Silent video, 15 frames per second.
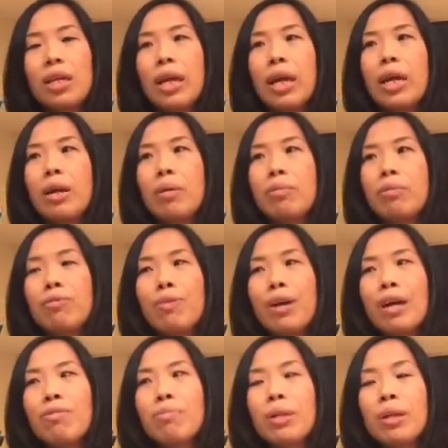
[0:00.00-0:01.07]
the
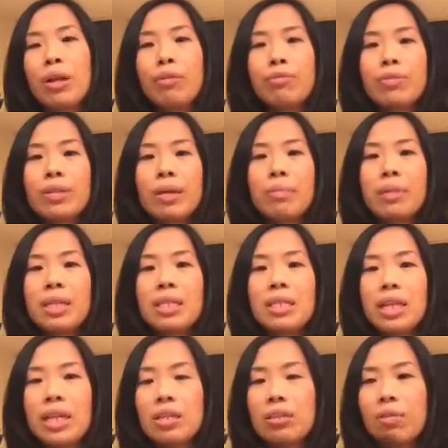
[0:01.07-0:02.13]
5mm offset means
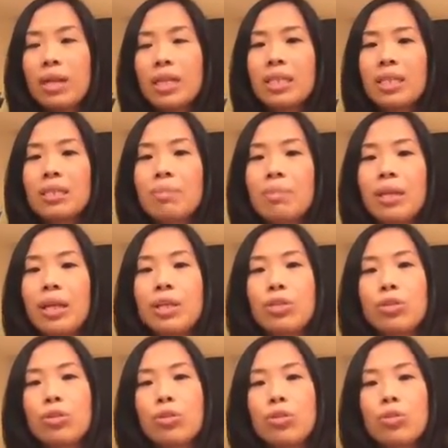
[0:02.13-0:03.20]
that it's quite similar
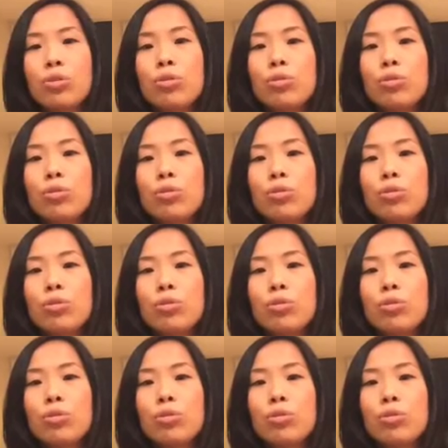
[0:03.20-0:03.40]
to